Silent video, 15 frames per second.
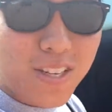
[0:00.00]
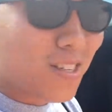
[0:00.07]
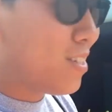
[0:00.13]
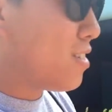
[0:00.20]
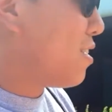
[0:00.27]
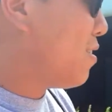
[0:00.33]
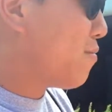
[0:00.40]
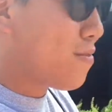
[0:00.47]

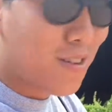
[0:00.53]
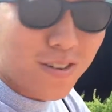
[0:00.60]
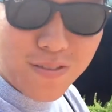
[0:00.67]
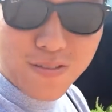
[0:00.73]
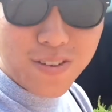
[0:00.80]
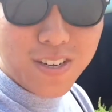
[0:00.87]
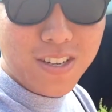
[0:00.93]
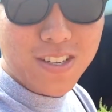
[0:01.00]
fish in front
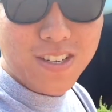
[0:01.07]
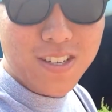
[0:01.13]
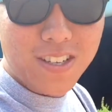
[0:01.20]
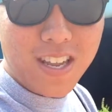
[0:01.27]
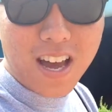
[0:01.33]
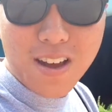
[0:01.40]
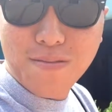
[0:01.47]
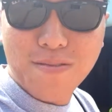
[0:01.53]
of fish,
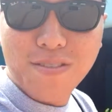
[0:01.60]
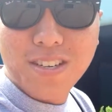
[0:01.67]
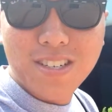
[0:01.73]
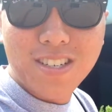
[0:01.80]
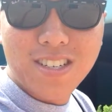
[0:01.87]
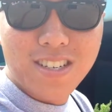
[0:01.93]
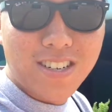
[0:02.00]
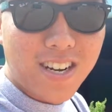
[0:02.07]
live
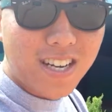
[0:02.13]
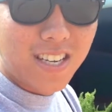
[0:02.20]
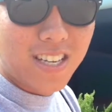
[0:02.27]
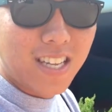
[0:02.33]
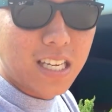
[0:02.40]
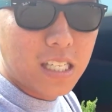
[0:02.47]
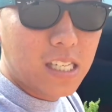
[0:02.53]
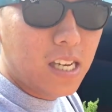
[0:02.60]
fish, and you're kind of
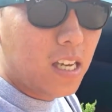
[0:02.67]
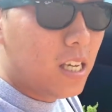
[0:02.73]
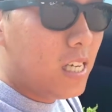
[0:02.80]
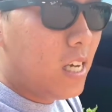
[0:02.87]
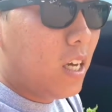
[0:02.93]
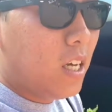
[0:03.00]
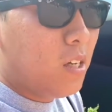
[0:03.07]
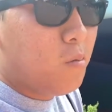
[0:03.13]
like,
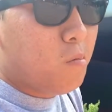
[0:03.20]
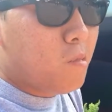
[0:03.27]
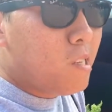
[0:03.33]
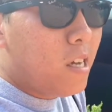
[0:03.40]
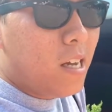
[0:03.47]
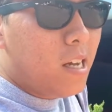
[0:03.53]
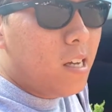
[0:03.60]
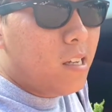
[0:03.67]

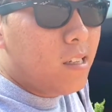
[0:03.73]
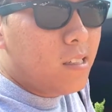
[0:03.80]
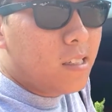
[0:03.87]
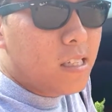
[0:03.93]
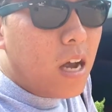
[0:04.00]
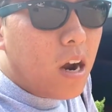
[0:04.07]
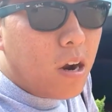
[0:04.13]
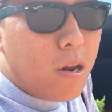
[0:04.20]
well,
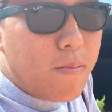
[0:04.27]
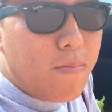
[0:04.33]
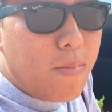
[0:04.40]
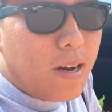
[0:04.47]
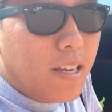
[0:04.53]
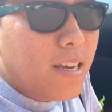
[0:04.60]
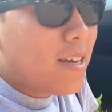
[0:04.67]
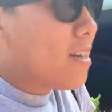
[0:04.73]
sorry
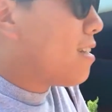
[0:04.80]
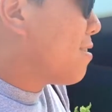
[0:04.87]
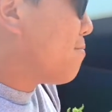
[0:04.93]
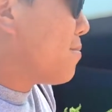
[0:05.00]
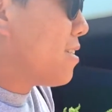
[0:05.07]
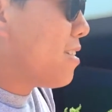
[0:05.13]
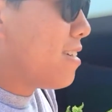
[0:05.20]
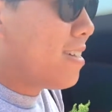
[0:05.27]
buddy,
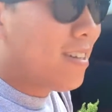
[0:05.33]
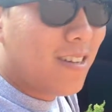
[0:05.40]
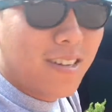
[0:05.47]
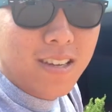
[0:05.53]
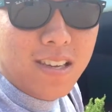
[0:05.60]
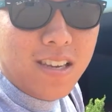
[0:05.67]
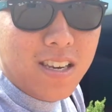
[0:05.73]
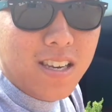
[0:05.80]
I'm
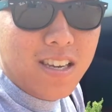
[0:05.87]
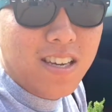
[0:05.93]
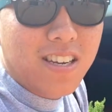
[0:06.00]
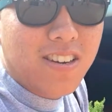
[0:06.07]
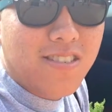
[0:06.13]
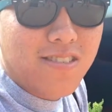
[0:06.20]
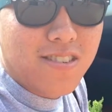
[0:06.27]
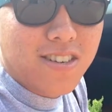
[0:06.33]
eating
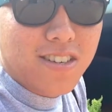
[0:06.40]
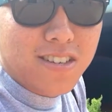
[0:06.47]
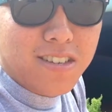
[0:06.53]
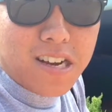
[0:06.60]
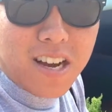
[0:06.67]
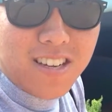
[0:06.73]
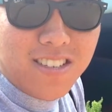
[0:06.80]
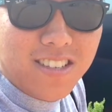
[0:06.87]
your
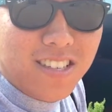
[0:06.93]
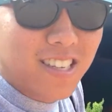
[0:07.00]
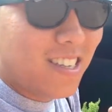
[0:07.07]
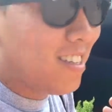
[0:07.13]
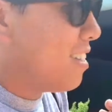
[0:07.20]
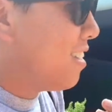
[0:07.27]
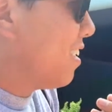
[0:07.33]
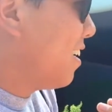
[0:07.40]

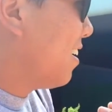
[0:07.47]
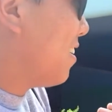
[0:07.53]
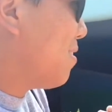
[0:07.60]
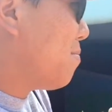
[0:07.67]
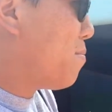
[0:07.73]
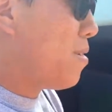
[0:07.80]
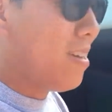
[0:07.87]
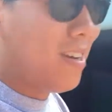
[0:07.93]
cousin.
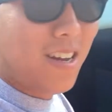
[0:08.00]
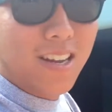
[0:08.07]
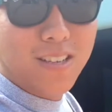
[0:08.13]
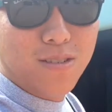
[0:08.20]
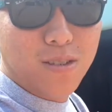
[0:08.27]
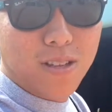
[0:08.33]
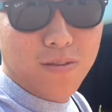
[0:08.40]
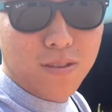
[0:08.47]
But I
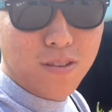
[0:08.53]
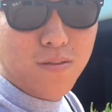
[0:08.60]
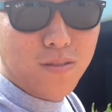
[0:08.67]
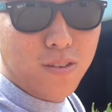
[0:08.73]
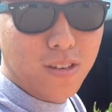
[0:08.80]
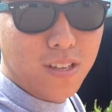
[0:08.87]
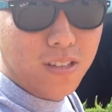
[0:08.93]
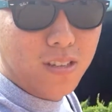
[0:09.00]
do love
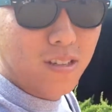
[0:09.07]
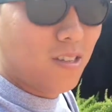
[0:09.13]
seafood.